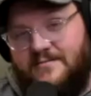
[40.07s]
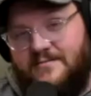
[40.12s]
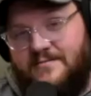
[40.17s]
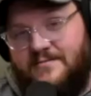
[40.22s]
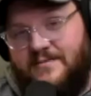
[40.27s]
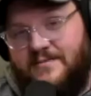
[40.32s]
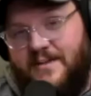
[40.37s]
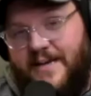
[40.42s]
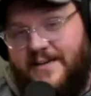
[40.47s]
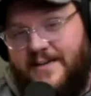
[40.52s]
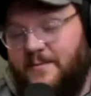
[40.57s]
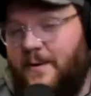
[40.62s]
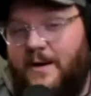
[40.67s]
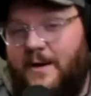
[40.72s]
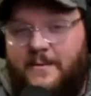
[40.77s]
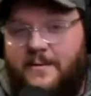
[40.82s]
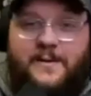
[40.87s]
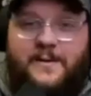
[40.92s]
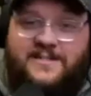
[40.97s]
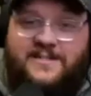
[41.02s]
And you're
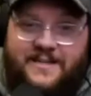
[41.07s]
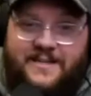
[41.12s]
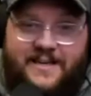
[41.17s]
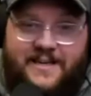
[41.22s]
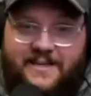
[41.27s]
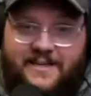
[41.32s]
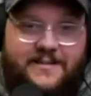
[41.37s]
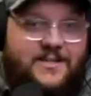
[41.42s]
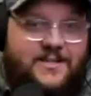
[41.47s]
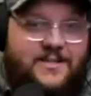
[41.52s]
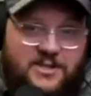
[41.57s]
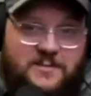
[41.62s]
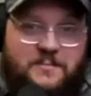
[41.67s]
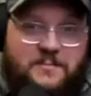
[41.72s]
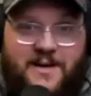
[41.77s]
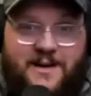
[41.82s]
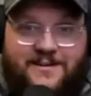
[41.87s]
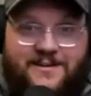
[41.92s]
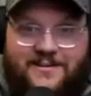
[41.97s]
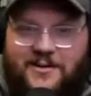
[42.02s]
probably missing it. Let's just be honest.